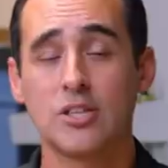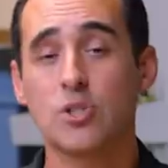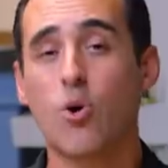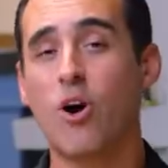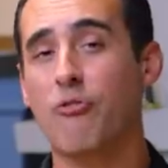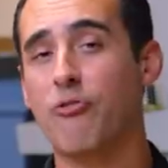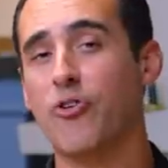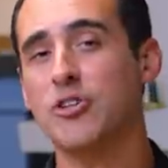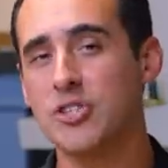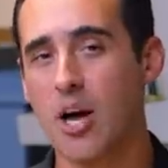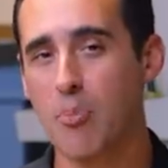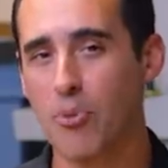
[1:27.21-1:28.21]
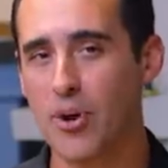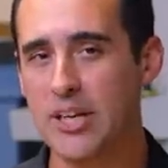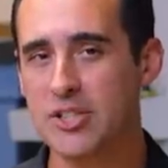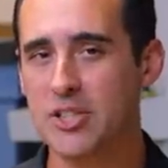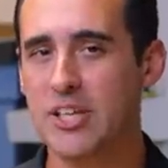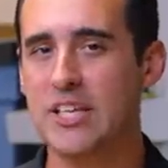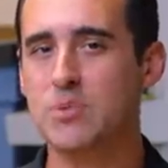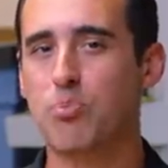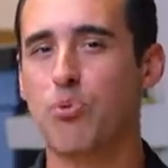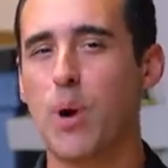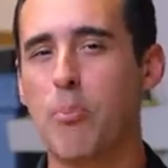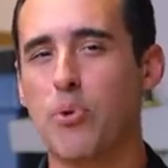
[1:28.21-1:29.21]
So our first operation is
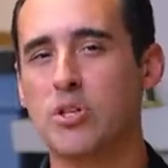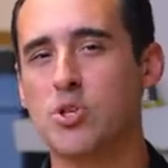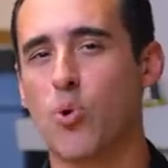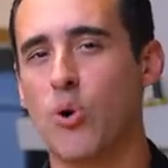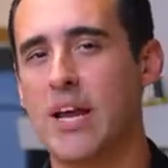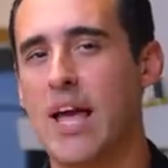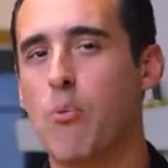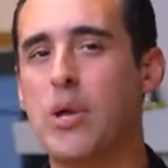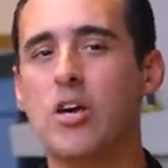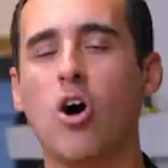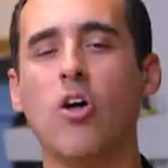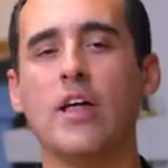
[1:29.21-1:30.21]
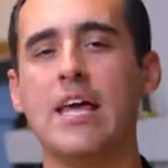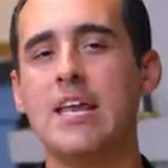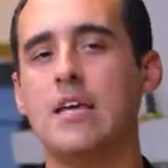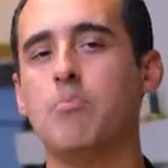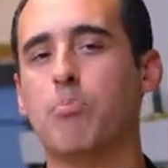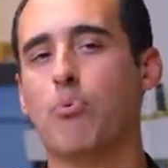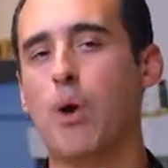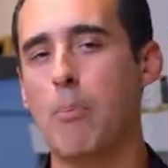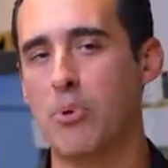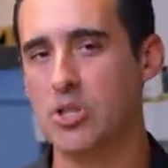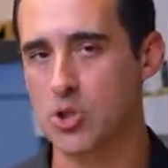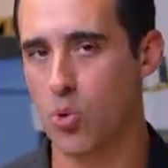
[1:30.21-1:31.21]
preparatory, and we call any
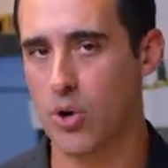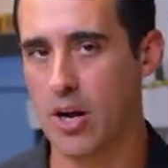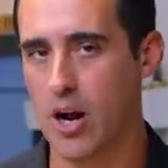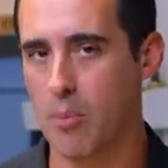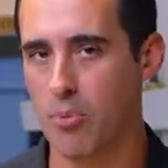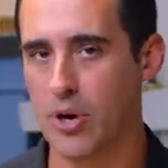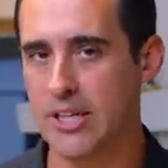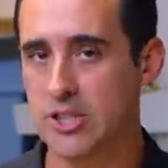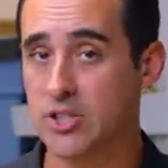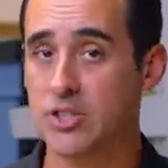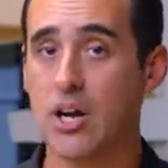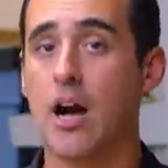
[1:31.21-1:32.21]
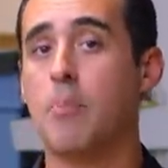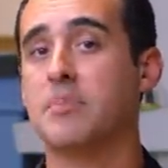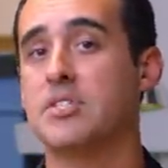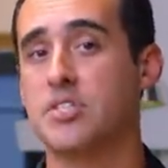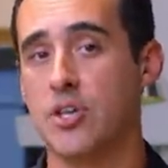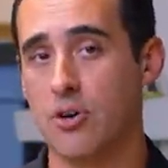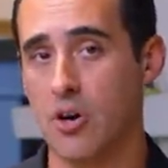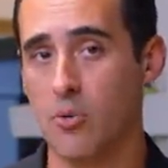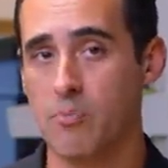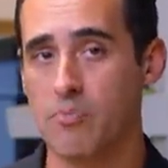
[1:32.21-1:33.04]
preparatory operations op zero.